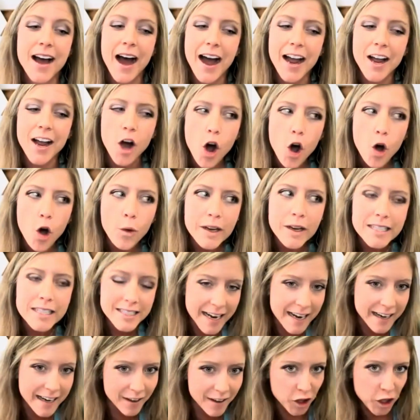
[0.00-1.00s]
I always
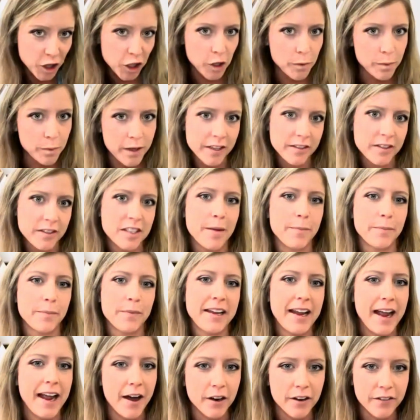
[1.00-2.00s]
take a little bit of
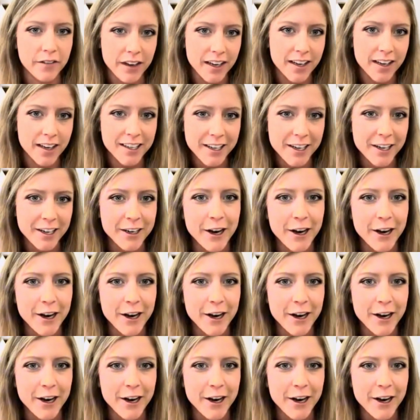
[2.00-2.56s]
something out of it,